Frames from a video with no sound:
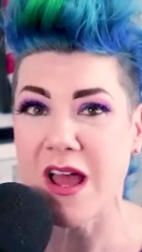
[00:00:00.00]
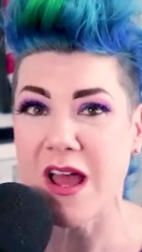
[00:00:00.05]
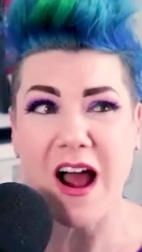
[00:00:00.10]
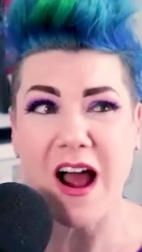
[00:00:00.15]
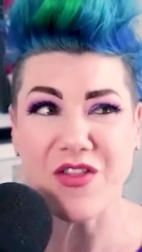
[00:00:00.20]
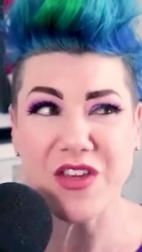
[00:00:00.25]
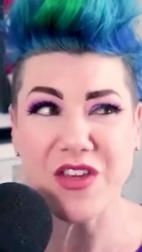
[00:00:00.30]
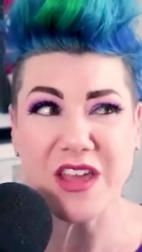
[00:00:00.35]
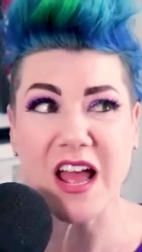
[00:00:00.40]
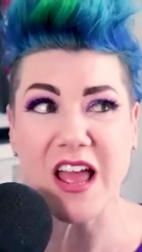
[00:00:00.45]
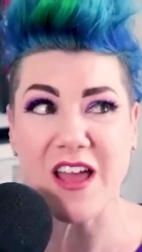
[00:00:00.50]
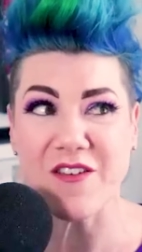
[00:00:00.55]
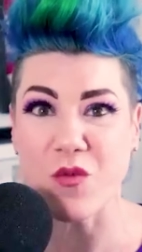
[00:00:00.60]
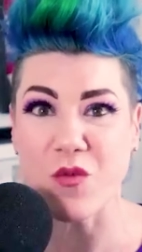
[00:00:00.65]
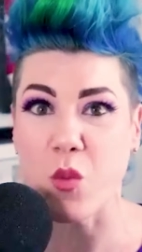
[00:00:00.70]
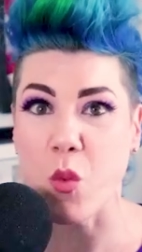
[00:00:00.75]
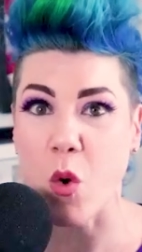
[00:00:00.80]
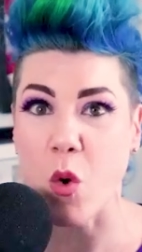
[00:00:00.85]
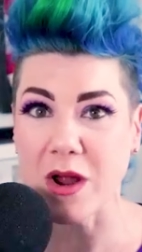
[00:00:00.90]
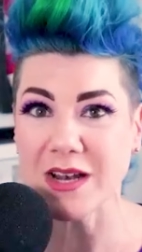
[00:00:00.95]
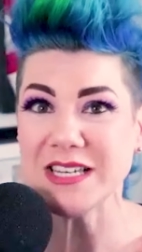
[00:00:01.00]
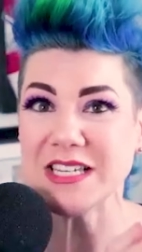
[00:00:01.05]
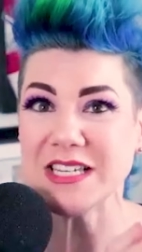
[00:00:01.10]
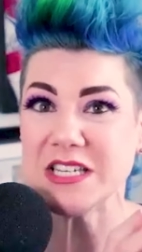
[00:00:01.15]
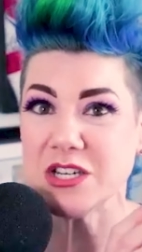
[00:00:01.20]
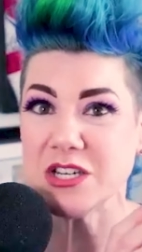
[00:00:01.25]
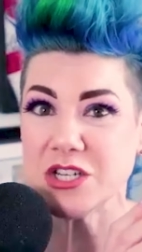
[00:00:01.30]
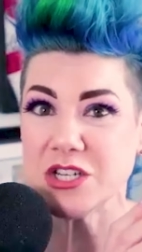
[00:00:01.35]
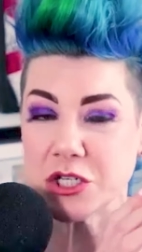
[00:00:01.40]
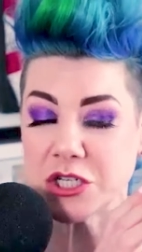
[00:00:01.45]
I think I have one
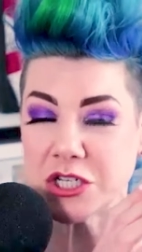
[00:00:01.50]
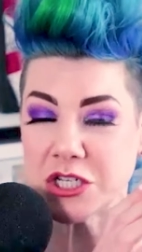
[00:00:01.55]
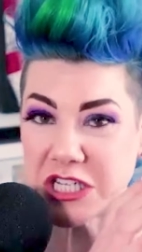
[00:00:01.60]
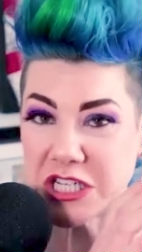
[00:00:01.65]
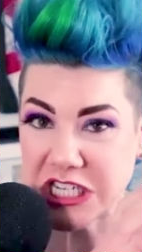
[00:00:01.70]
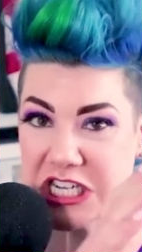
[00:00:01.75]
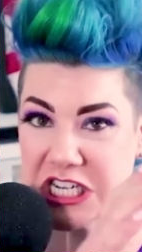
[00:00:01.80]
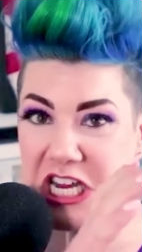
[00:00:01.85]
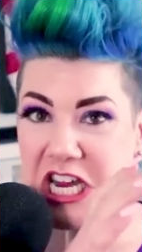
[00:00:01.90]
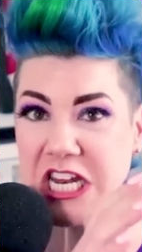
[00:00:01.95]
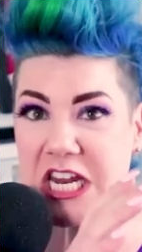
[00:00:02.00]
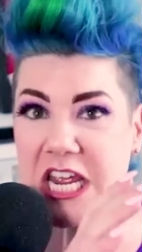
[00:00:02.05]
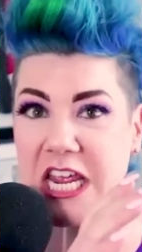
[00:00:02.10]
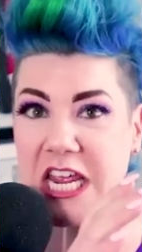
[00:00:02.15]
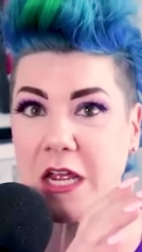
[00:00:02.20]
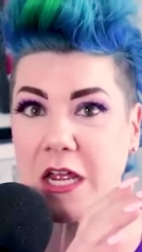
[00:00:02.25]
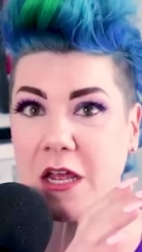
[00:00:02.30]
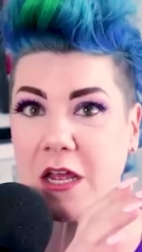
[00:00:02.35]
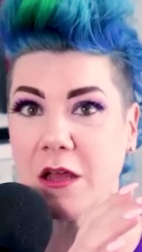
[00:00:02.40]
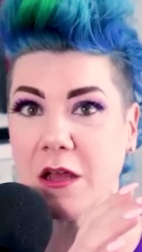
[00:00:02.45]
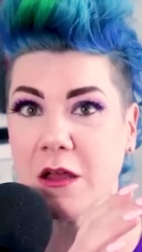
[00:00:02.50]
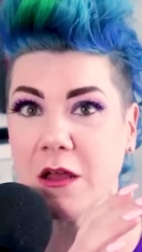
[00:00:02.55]
CD